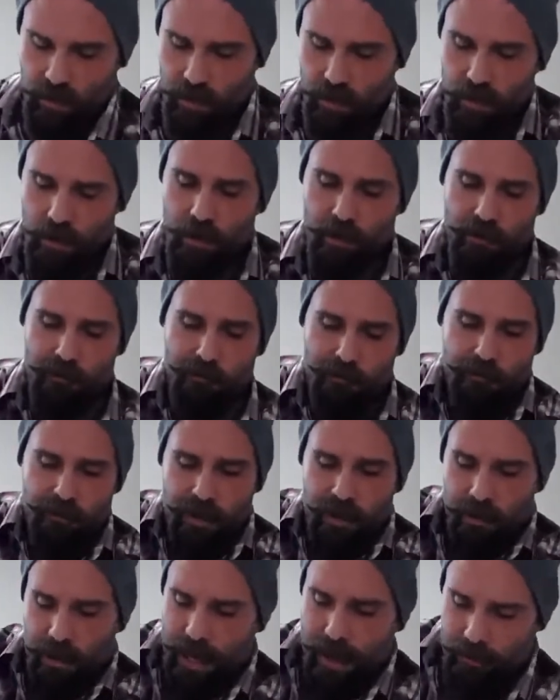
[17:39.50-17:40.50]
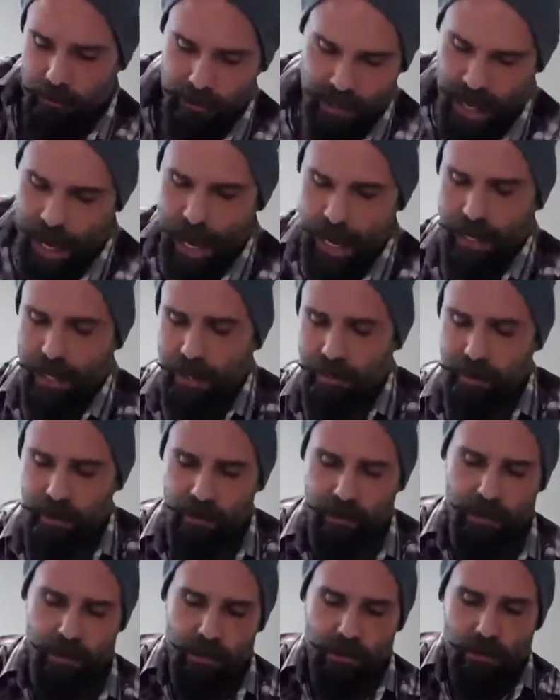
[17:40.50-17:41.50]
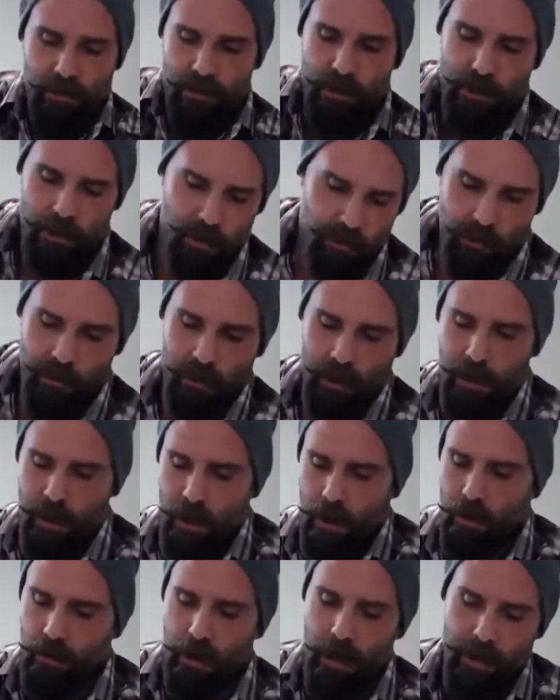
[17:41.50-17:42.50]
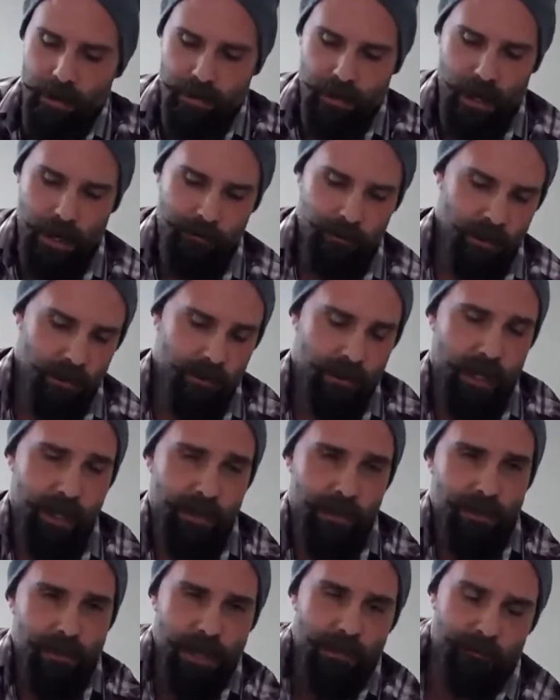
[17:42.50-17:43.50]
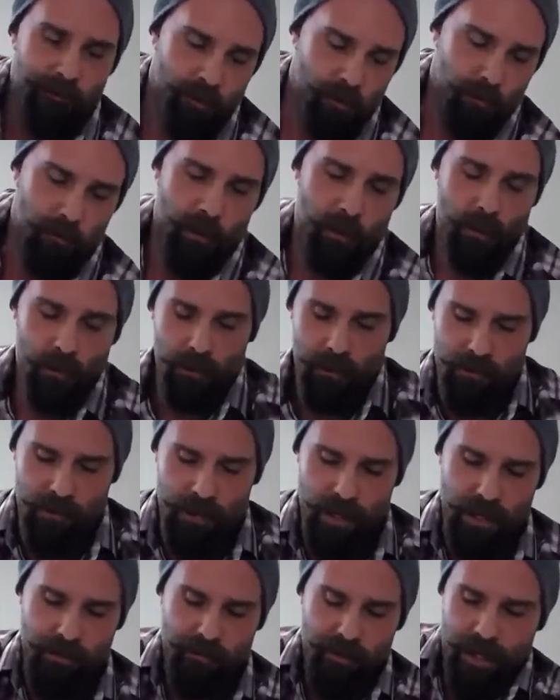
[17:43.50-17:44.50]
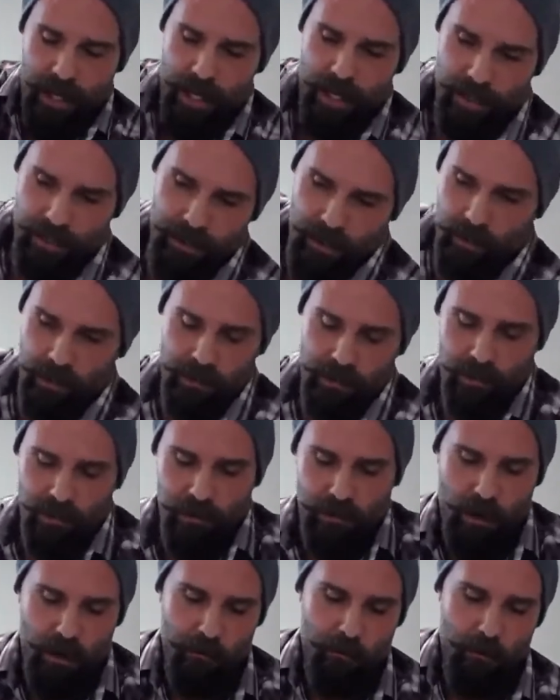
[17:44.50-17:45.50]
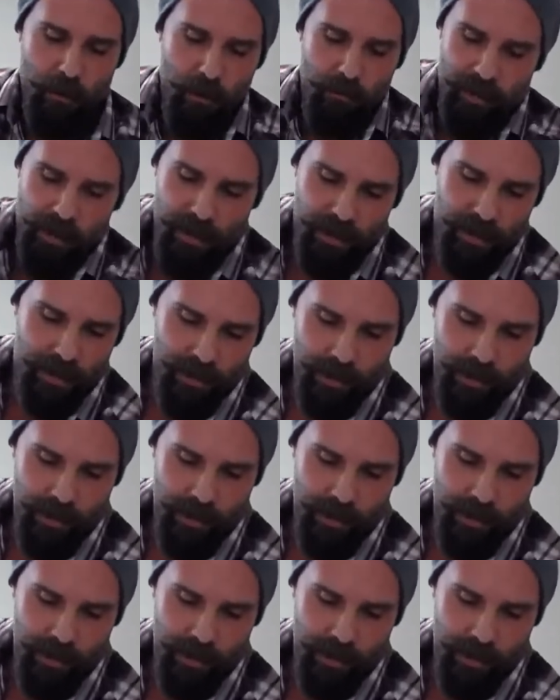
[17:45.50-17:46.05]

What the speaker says: you can feel how tacky this is too. A lot of times it'll take several pulls to even get it to start moving.